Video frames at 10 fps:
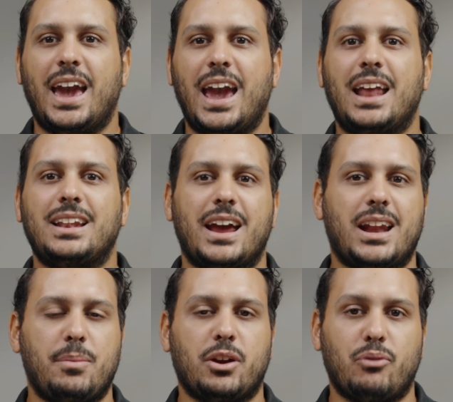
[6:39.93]
and
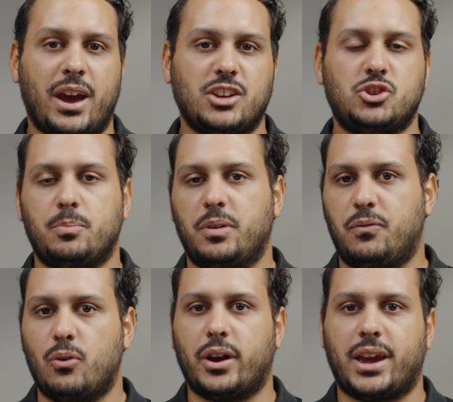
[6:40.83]
dynamic range
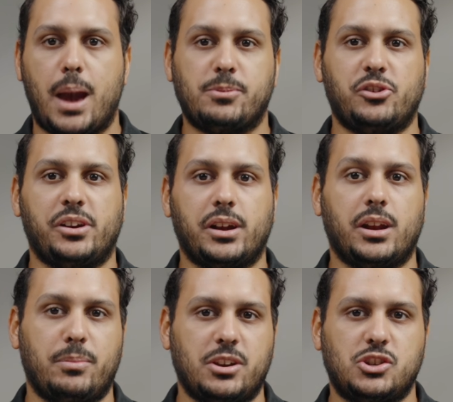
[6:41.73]
before capturing an
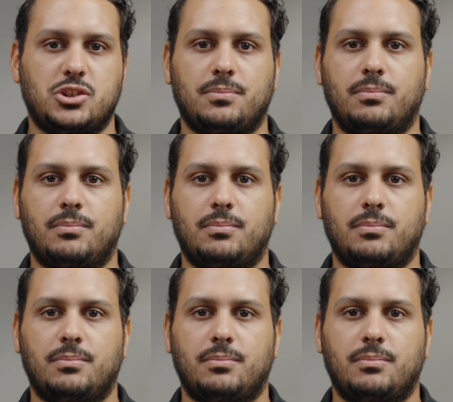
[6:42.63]
image.